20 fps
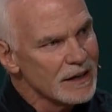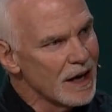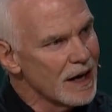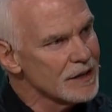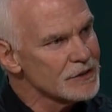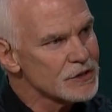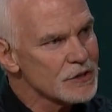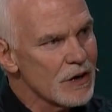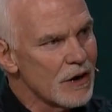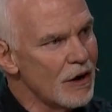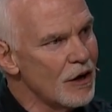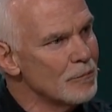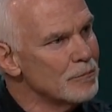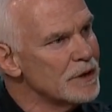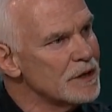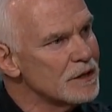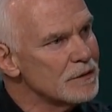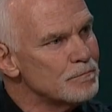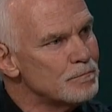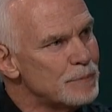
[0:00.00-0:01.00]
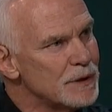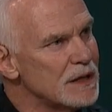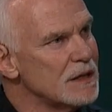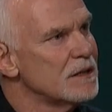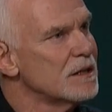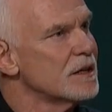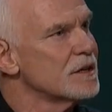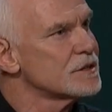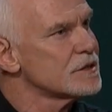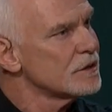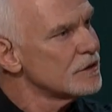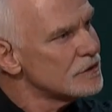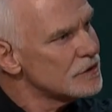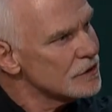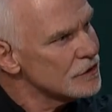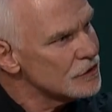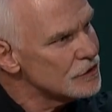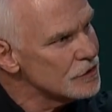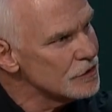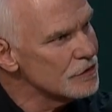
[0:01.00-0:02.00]
God's called me to be this and
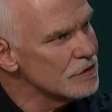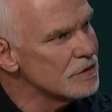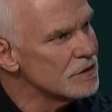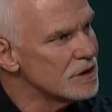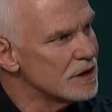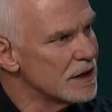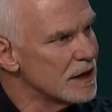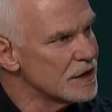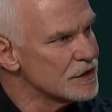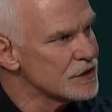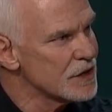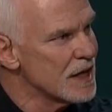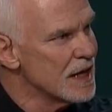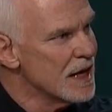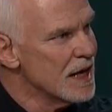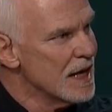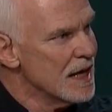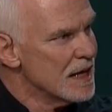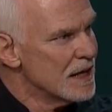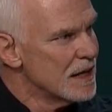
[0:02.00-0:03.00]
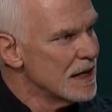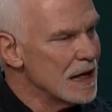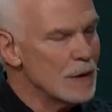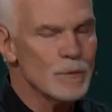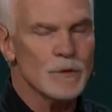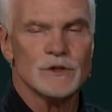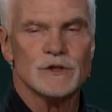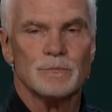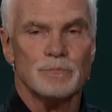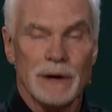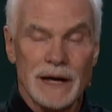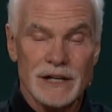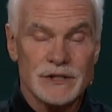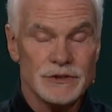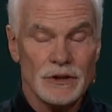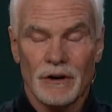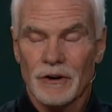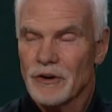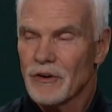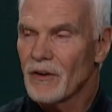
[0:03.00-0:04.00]
to do this, and was
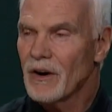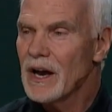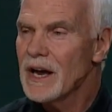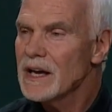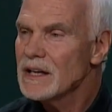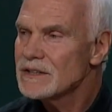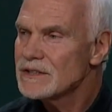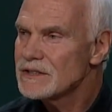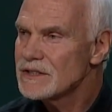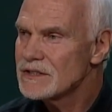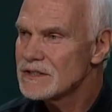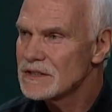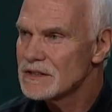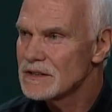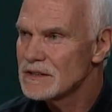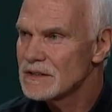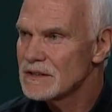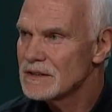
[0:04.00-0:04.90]
based on grace.